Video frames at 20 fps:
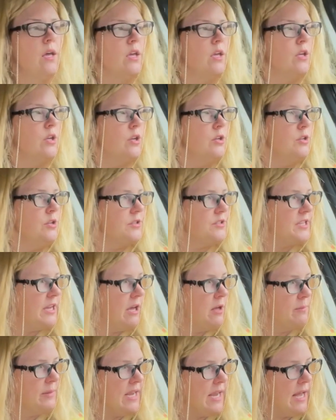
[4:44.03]
Can you
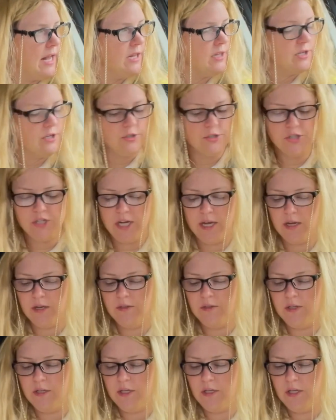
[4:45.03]
tell me how you
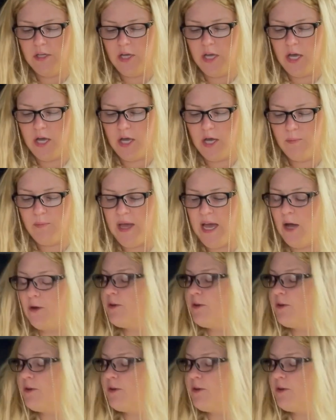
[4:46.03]
check the power